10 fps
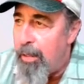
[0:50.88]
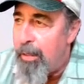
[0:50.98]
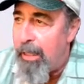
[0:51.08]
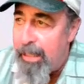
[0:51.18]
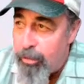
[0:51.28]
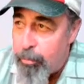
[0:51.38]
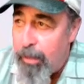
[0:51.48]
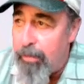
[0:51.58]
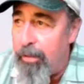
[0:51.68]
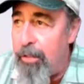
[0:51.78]
The
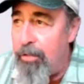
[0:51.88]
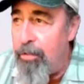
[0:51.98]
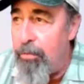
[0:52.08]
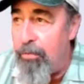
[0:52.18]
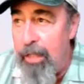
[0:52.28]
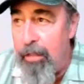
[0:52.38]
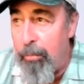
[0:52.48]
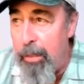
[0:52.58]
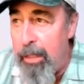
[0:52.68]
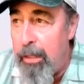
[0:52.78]

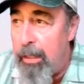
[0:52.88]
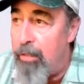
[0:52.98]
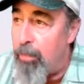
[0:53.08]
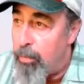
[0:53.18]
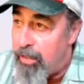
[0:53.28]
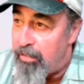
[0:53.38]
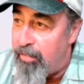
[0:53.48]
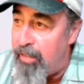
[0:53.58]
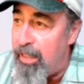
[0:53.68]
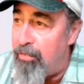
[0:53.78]
ESP32C3 is a
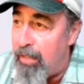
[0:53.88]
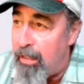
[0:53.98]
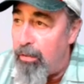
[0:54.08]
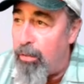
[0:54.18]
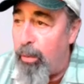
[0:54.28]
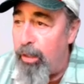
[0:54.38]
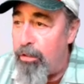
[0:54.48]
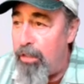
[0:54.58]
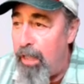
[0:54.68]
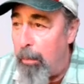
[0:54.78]
RISC-V single core
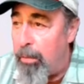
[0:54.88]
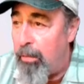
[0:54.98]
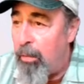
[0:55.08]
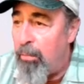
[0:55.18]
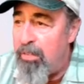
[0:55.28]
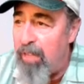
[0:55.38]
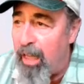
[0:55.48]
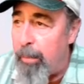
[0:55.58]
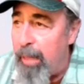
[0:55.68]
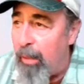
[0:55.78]
chip. We'll
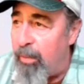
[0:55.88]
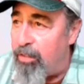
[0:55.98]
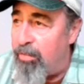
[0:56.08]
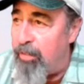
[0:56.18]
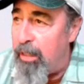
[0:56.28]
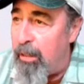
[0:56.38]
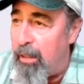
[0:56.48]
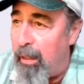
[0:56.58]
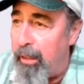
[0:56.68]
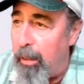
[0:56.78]
talk about RISC-V
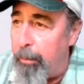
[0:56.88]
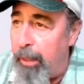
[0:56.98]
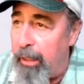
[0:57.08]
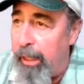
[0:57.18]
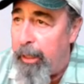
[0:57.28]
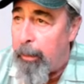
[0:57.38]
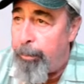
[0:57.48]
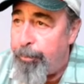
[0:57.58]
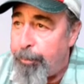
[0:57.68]
a little bit later.